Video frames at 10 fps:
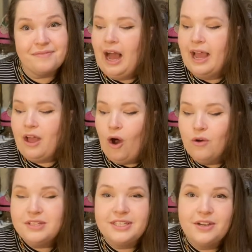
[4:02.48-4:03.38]
I
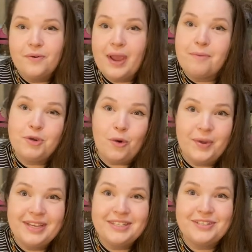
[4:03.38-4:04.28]
also am
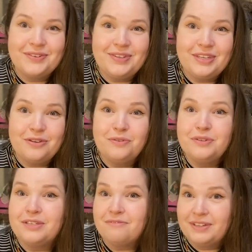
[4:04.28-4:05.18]
going to
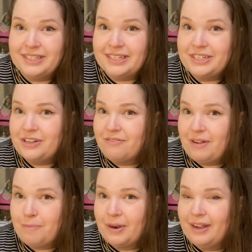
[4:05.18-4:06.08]
use vintage
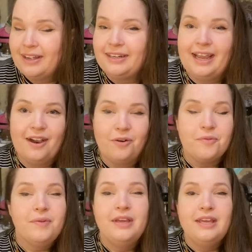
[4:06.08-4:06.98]
ephemera. Now,
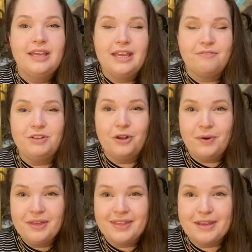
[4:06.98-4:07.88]
if you know
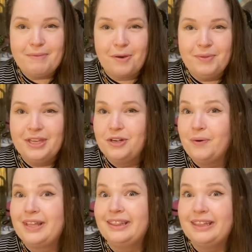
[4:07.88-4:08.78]
anything about me, you know
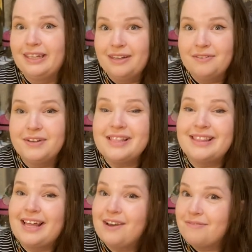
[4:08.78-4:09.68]
I love,
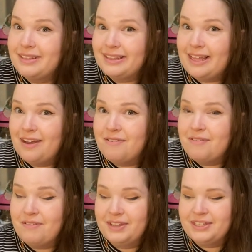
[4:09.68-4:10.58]
love, love
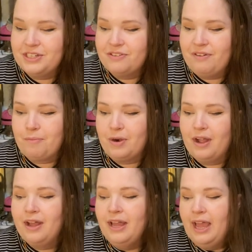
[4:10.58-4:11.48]
vintage ephemera.
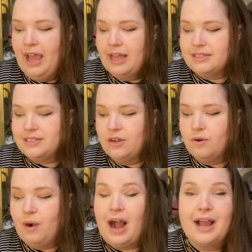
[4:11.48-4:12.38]
And
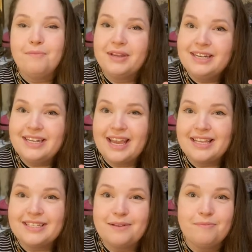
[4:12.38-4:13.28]
so I'm gonna take
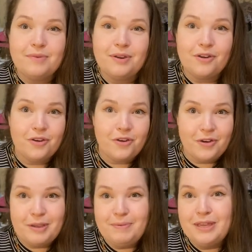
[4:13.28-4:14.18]
some
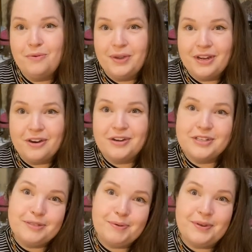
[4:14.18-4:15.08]
creepy, weird,
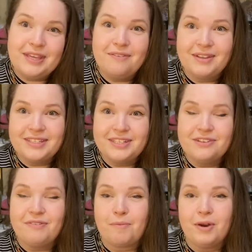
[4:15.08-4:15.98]
spooky vintage
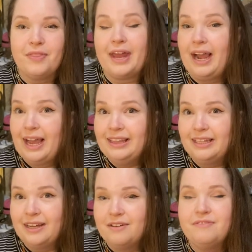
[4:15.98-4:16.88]
ephemera that I
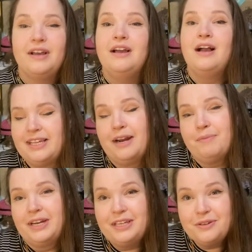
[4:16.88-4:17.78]
love. And I'm
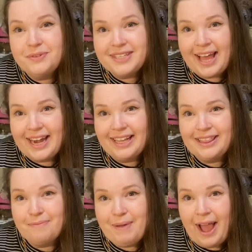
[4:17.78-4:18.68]
going to use that in
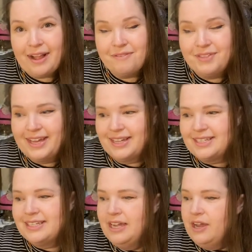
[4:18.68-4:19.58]
the back of
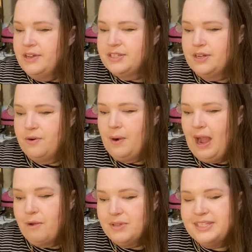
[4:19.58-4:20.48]
this. So
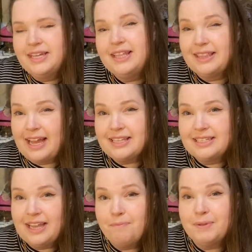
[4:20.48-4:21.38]
I would say that that
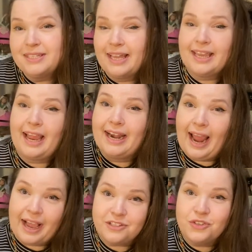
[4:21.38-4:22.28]
step is like an
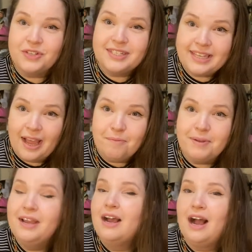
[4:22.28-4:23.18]
extra step.
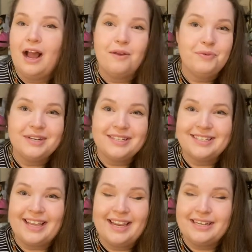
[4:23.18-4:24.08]
I wouldn't
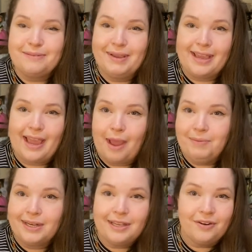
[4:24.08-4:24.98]
say to make a
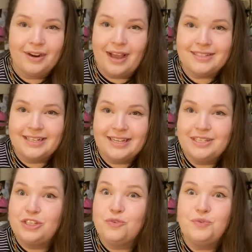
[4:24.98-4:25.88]
cabinet of
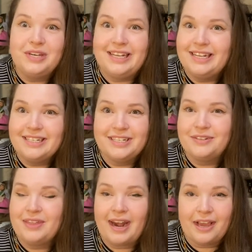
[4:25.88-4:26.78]
curiosities, you need to
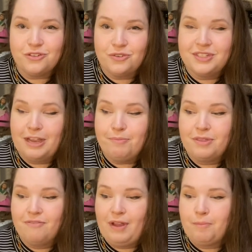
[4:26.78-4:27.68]
do that extra step with
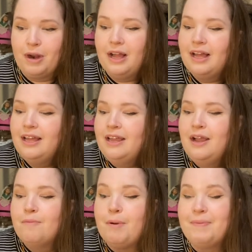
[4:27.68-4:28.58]
ephemera.
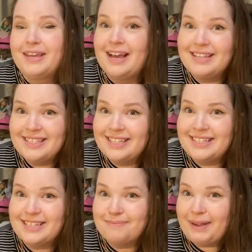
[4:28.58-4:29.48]
But because this
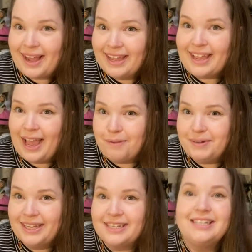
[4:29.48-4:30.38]
is my
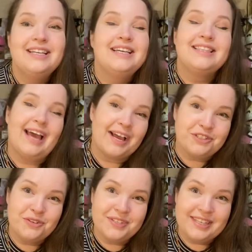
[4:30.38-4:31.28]
cabinet, the
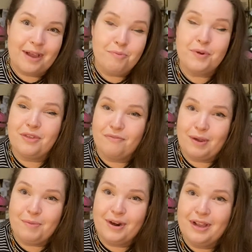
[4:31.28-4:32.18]
extra step with
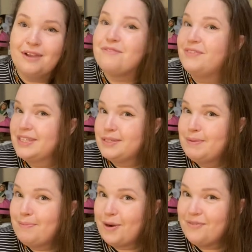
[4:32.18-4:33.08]
ephemera fits
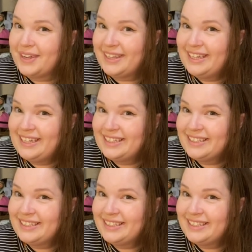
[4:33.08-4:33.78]
me perfectly.